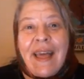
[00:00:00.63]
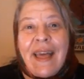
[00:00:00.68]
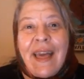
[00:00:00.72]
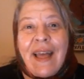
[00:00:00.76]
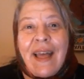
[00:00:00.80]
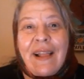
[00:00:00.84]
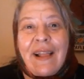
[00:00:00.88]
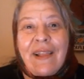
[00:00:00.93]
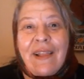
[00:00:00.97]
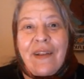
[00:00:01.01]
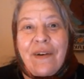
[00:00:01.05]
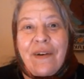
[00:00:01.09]

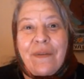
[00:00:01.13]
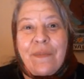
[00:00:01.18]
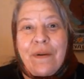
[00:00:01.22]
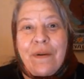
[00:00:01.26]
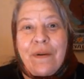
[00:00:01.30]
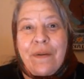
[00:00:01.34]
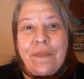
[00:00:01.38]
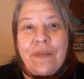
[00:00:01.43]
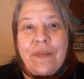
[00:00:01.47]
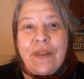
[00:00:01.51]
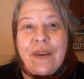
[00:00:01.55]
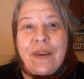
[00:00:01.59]
Hello,
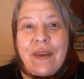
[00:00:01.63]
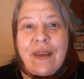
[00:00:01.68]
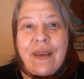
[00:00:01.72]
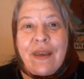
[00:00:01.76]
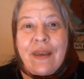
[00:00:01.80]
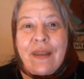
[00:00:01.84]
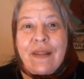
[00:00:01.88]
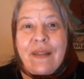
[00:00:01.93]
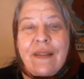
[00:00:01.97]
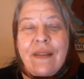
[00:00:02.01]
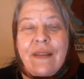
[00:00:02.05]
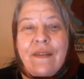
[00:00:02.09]
Poopchick.
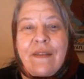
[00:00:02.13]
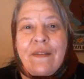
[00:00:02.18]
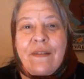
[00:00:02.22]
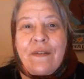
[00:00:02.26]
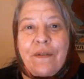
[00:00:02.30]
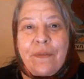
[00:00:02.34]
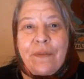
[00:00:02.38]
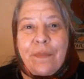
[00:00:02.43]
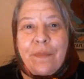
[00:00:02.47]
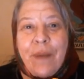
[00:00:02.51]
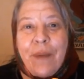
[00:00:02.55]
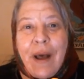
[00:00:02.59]
This
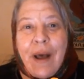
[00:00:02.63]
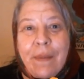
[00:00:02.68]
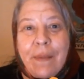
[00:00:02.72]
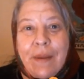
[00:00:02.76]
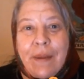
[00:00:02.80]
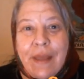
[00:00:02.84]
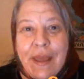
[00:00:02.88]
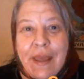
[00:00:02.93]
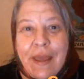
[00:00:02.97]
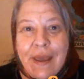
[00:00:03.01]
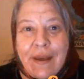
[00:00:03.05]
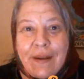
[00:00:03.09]
your Baba
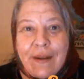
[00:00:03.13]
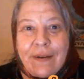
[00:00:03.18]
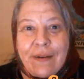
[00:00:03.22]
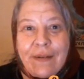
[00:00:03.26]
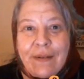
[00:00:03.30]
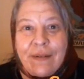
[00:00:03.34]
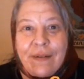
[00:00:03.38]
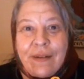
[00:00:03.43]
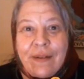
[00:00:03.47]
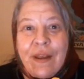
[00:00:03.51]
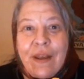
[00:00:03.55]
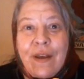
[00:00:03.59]
here.
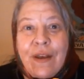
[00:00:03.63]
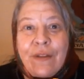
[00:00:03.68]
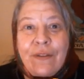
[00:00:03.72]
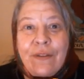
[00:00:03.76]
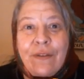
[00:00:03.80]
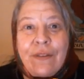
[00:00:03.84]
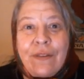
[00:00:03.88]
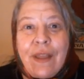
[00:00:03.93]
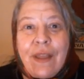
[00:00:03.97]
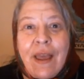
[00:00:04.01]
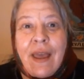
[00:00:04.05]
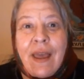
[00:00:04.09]

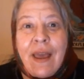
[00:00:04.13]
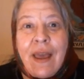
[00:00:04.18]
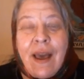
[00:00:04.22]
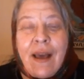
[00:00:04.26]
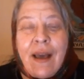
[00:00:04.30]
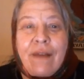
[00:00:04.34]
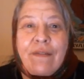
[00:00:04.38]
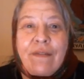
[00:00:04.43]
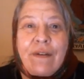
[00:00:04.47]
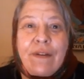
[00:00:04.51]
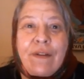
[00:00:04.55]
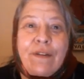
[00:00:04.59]
Today,
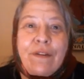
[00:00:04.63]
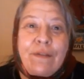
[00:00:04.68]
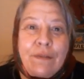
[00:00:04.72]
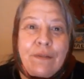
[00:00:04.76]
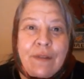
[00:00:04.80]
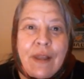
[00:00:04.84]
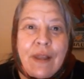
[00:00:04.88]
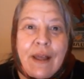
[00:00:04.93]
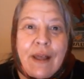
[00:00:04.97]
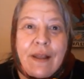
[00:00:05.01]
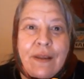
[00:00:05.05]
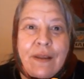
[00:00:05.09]
I want to
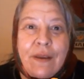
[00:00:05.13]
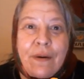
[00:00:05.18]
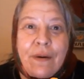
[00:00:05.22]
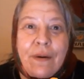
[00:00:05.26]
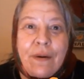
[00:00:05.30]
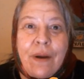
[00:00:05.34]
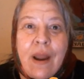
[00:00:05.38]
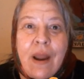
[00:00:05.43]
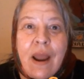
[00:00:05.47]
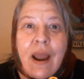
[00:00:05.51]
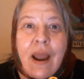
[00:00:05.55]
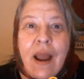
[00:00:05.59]
tell
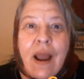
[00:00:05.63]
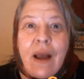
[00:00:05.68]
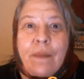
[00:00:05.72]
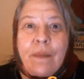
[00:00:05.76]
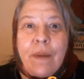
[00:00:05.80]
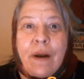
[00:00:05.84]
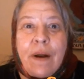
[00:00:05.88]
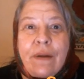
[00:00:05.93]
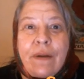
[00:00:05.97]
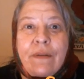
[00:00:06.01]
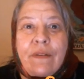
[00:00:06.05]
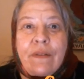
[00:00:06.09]
you
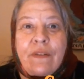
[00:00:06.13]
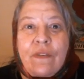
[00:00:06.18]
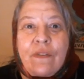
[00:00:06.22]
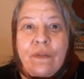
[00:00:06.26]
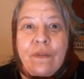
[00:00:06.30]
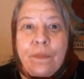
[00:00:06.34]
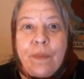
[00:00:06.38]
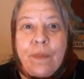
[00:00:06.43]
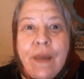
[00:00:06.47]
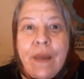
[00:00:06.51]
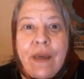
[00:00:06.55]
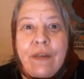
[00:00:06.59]
about
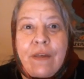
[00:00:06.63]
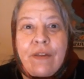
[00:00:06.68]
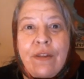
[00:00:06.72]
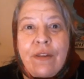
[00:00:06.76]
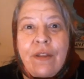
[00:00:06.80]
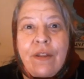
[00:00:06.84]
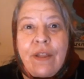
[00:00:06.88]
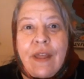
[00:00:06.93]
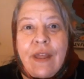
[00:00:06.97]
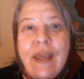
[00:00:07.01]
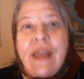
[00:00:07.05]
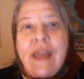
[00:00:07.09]

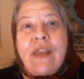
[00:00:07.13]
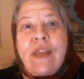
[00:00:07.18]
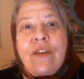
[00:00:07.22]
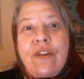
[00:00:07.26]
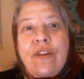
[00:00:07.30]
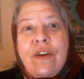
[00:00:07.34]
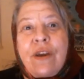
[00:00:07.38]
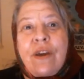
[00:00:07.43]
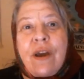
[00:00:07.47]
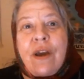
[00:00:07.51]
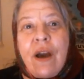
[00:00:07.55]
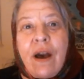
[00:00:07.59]
special
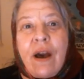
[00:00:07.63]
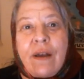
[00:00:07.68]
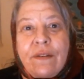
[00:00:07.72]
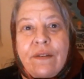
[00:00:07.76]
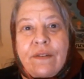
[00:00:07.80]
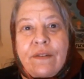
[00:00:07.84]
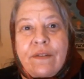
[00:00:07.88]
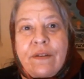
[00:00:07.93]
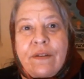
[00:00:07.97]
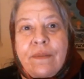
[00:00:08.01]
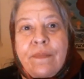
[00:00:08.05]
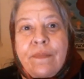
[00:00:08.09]
ancient
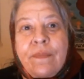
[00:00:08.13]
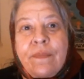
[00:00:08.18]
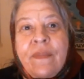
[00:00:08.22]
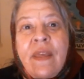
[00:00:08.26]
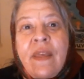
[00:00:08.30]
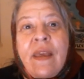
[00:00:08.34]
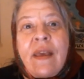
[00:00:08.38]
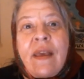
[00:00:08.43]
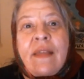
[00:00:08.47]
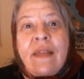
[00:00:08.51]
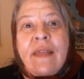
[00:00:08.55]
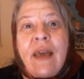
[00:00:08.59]
custom
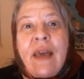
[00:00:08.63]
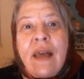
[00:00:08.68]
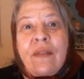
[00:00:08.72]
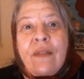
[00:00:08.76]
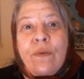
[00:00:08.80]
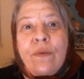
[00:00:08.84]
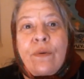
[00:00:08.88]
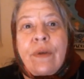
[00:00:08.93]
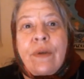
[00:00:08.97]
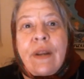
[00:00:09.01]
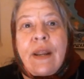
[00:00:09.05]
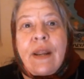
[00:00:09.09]

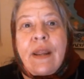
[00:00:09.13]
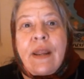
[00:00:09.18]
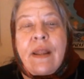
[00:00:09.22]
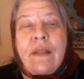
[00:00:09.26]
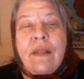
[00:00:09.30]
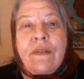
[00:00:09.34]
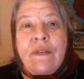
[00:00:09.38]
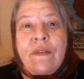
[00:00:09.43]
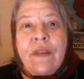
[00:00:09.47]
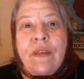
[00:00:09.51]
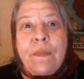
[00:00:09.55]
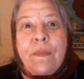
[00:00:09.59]
that
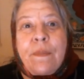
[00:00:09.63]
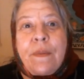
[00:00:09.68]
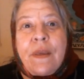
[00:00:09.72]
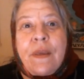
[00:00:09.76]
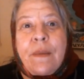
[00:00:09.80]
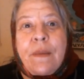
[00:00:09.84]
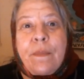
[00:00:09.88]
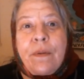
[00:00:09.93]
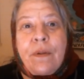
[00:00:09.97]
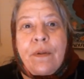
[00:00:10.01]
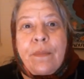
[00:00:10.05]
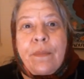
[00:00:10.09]
Ukrainian
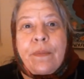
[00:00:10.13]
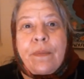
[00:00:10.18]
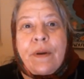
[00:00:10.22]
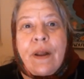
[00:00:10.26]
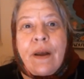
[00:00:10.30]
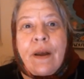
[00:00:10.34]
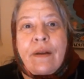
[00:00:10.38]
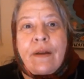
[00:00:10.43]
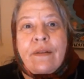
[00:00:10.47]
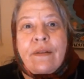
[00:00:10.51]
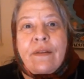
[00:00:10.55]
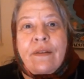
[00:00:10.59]
people
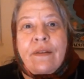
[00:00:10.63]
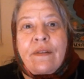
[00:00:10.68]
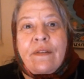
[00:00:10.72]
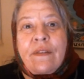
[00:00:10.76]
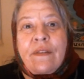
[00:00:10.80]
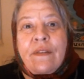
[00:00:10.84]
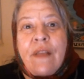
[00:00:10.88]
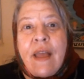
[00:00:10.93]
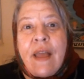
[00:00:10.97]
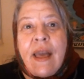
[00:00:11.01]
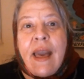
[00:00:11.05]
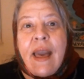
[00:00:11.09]

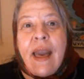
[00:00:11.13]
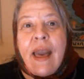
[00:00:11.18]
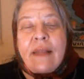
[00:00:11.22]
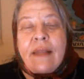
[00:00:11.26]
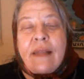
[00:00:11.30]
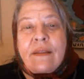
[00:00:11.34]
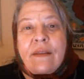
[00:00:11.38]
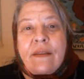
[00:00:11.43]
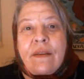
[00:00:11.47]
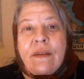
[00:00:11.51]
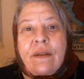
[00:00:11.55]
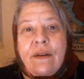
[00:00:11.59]
practice
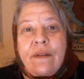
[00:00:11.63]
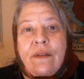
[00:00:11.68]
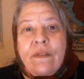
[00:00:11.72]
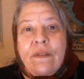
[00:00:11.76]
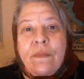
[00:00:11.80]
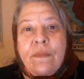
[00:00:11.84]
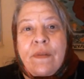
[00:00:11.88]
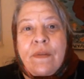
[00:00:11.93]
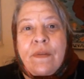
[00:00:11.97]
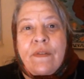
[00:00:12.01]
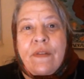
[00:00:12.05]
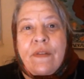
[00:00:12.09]
at
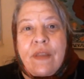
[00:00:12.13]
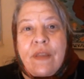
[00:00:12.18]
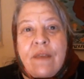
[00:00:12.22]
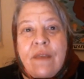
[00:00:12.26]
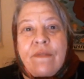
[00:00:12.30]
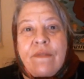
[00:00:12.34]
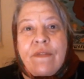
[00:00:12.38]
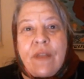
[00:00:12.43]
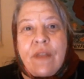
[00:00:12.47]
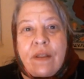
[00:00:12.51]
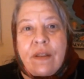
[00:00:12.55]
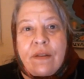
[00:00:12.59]
Christmas
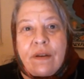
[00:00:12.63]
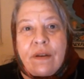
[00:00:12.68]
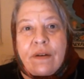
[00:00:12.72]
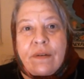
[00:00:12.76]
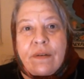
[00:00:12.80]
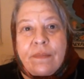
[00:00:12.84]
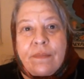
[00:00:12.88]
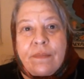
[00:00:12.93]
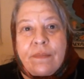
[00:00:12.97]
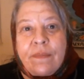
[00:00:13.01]
Eve dinner.